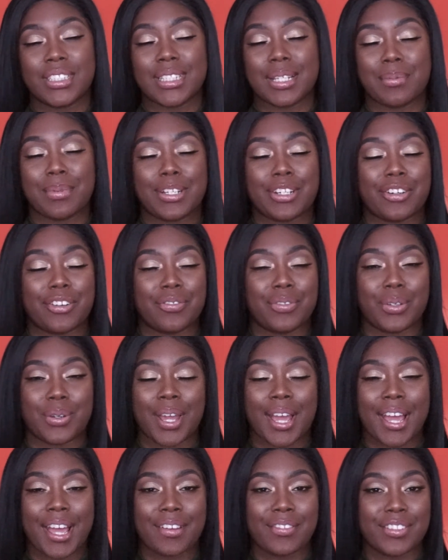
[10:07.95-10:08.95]
Let me know if you
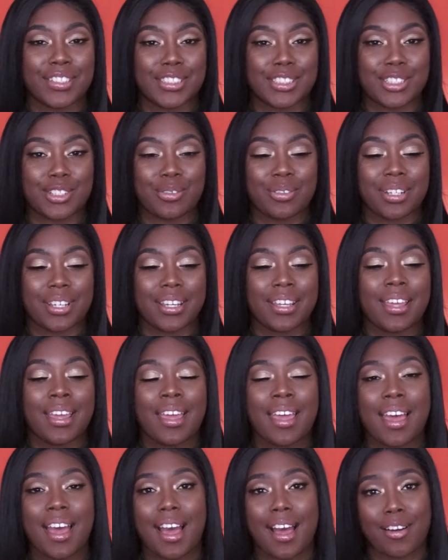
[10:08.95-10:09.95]
have this unit,
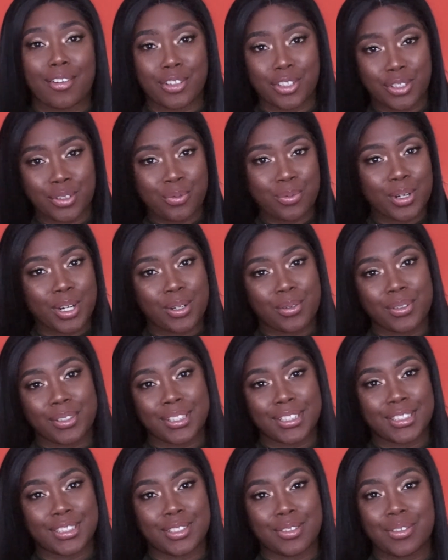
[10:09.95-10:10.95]
how you work with
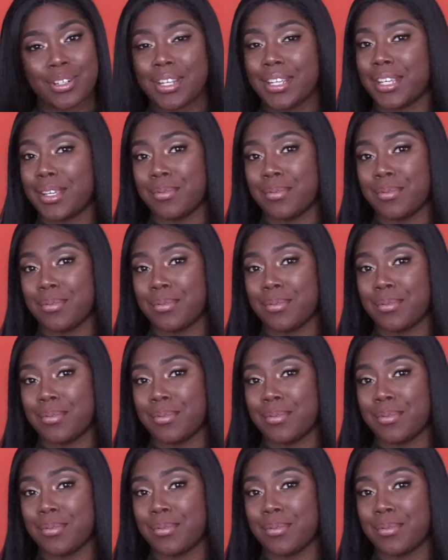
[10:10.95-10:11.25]
this unit.